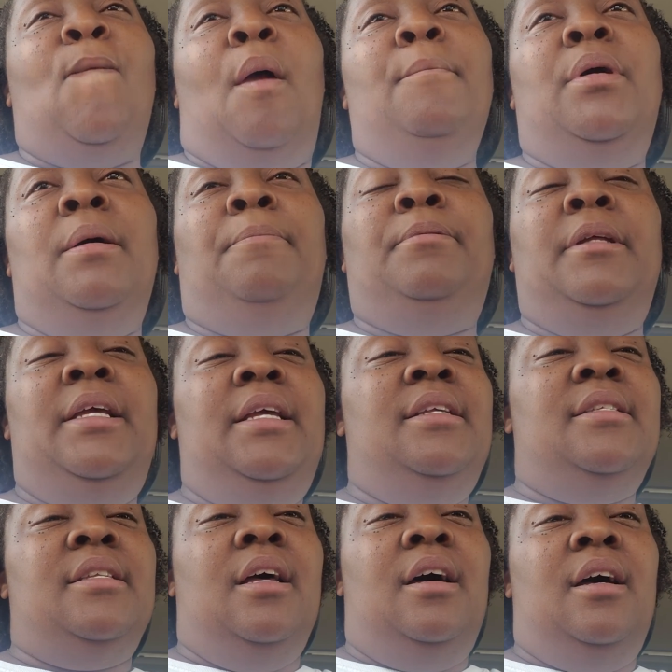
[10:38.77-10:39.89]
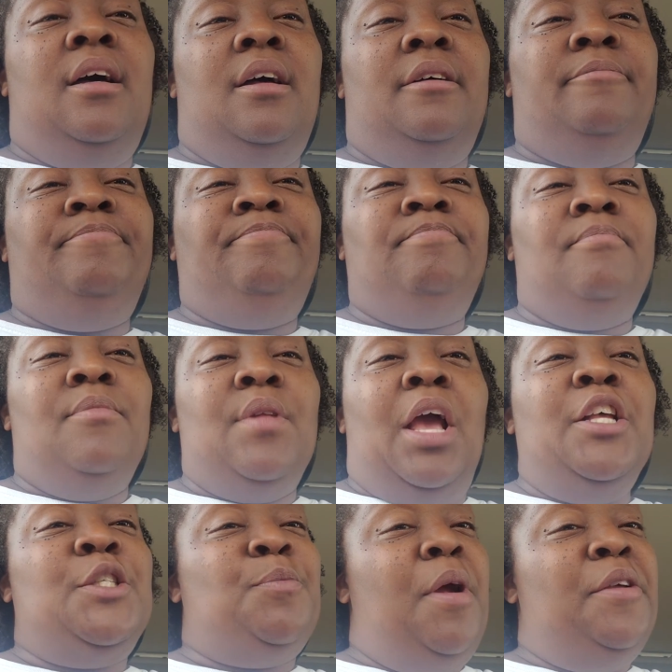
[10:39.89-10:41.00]
But please
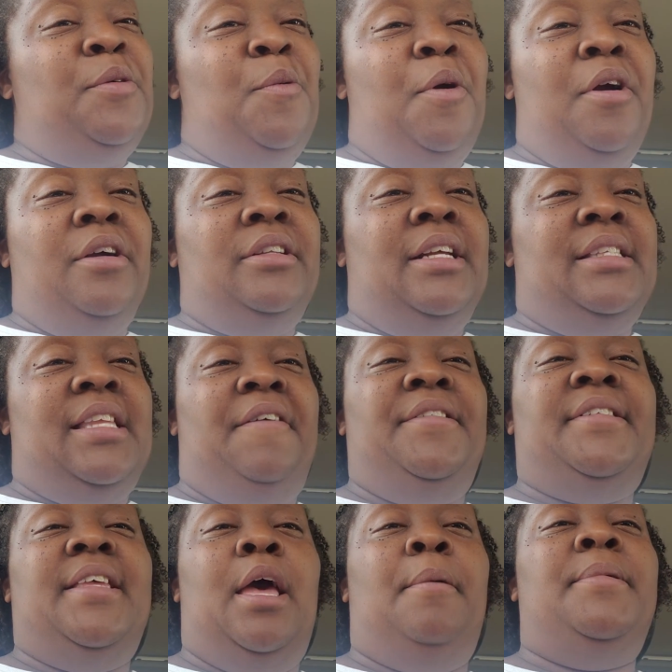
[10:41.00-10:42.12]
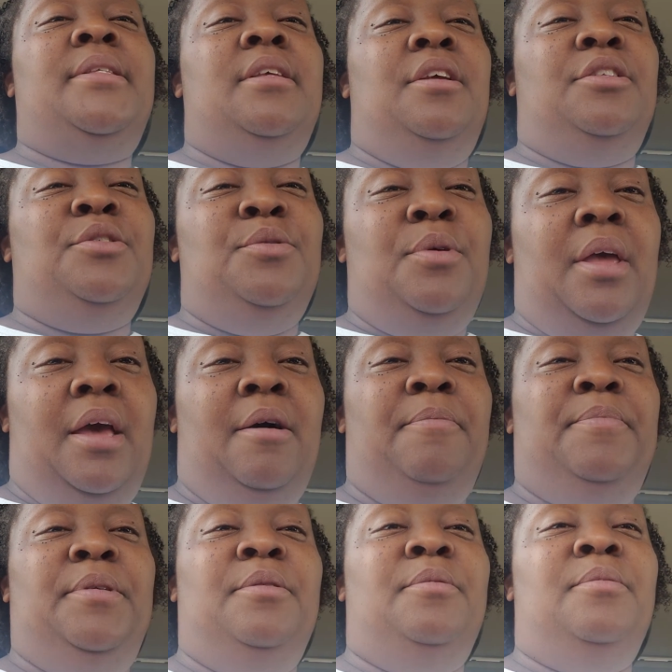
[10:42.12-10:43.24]
spread the word that Savvy Sab is here to
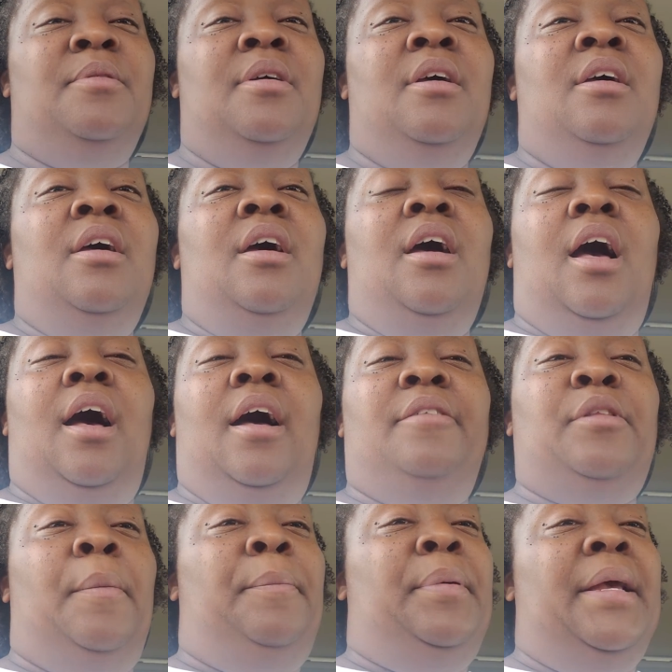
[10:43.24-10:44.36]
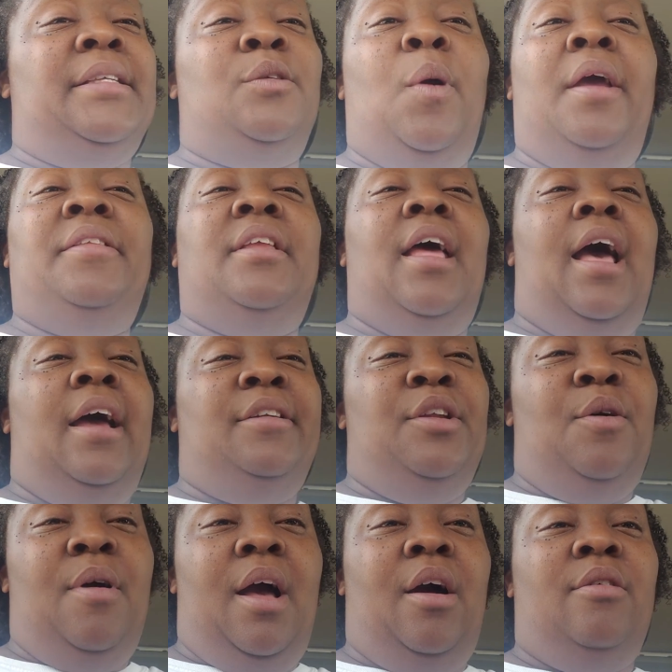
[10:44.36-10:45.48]
help you the best way that I
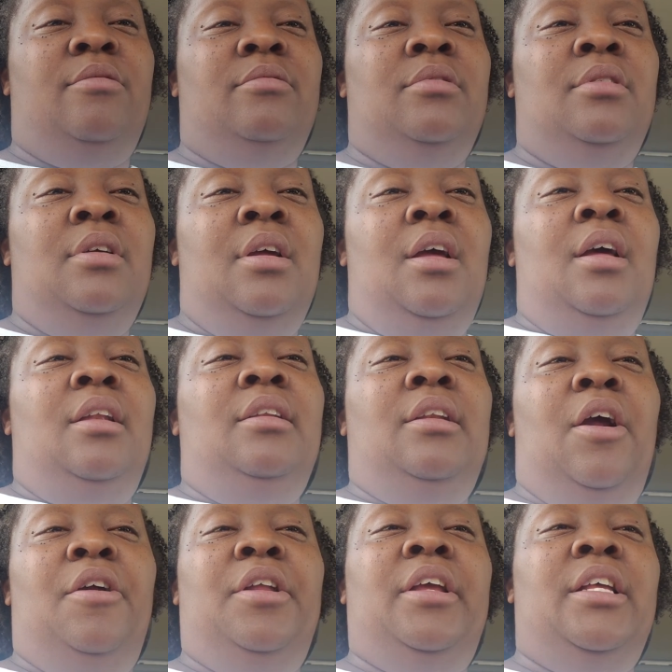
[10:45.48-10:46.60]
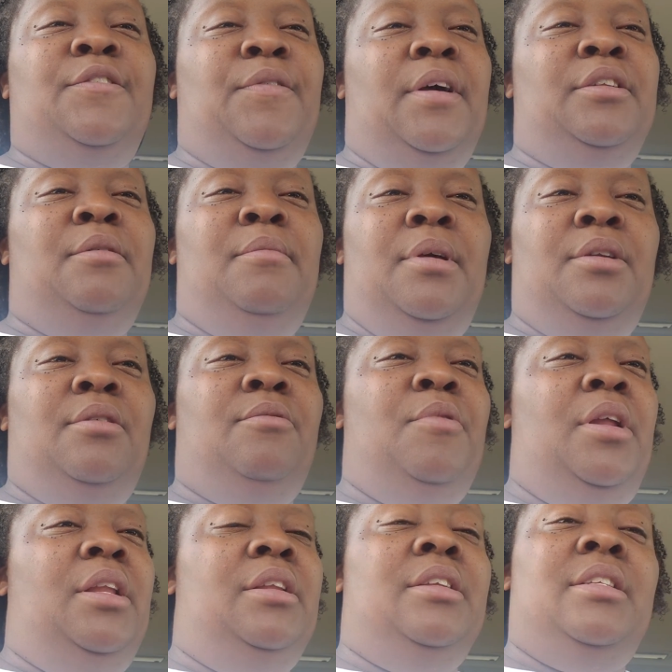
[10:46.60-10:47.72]
know how. Learning is fundamental.
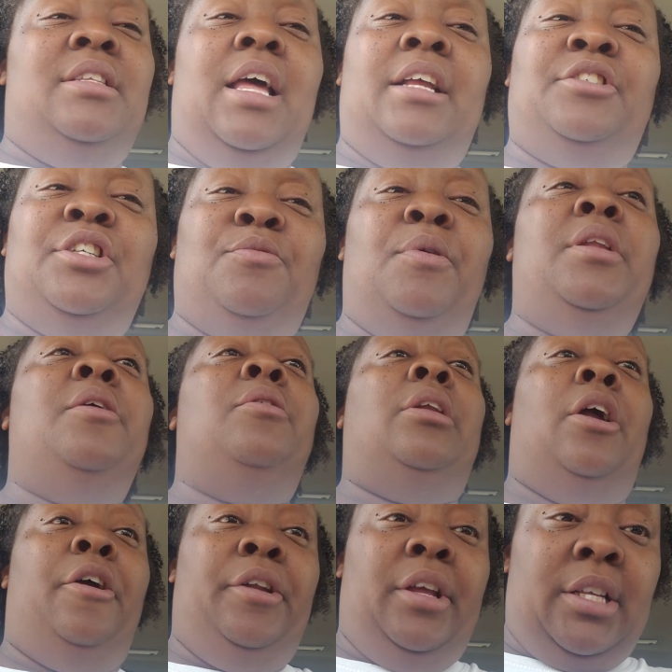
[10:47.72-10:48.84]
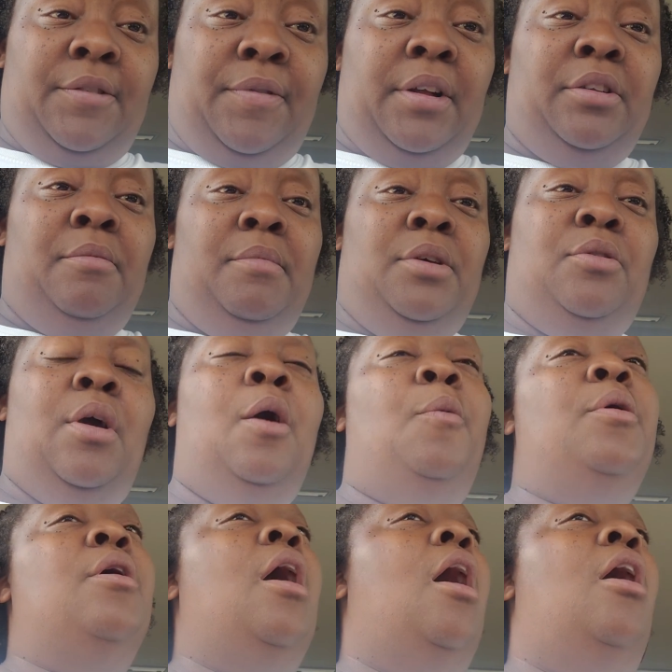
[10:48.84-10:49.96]
Reading is not just reading. Learning is fundamental. And
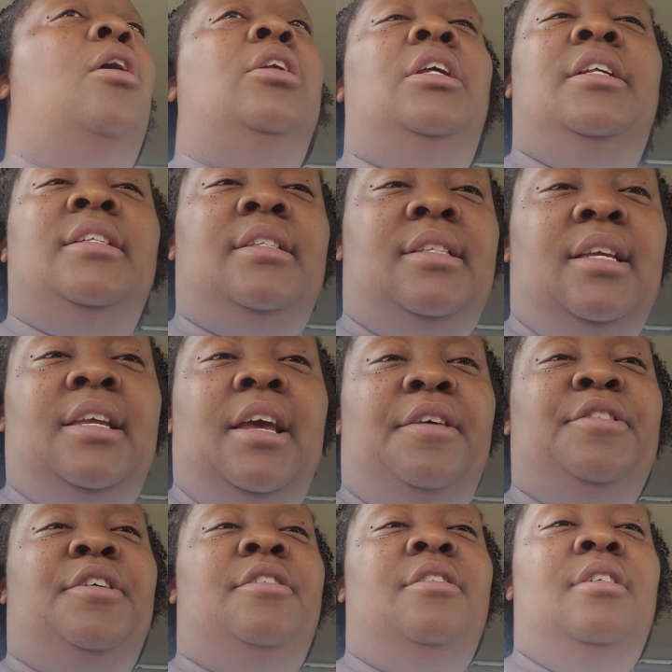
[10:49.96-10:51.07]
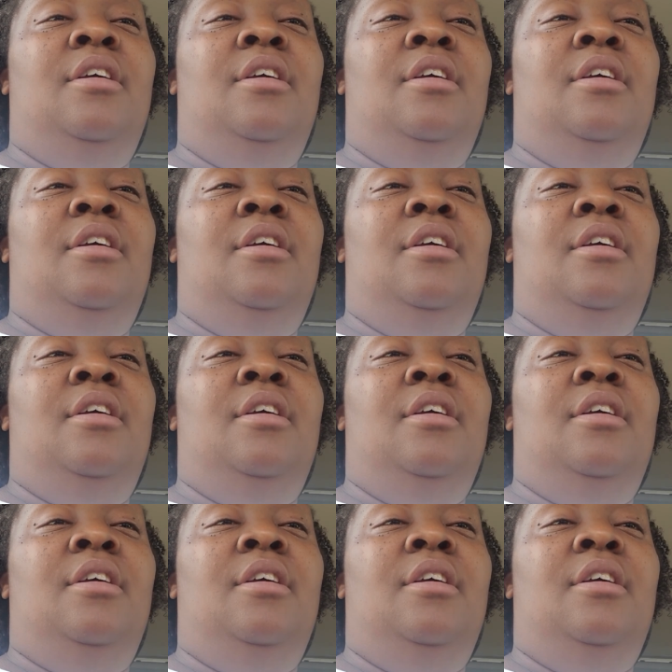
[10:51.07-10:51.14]
we're all in this together.